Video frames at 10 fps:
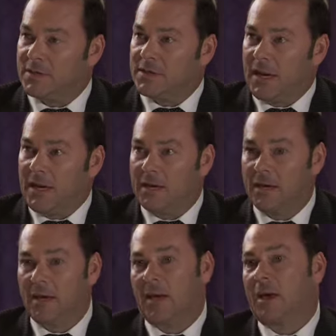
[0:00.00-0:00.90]
today,
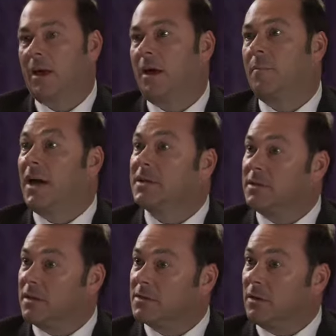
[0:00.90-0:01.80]
as
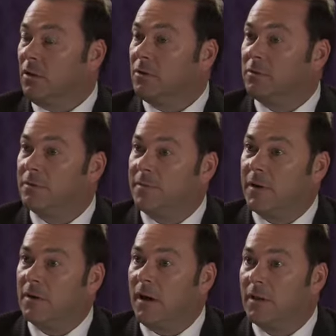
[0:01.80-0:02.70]
does a lot of
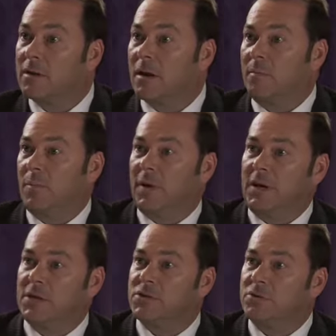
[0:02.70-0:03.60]
other
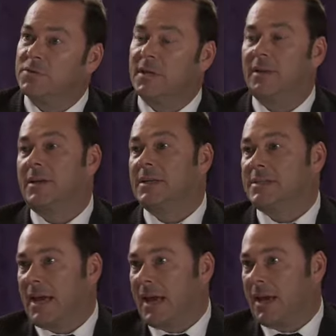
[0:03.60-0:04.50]
companies use it in their
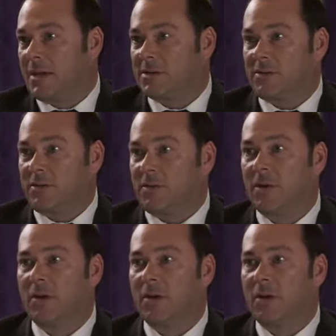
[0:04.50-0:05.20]
tags and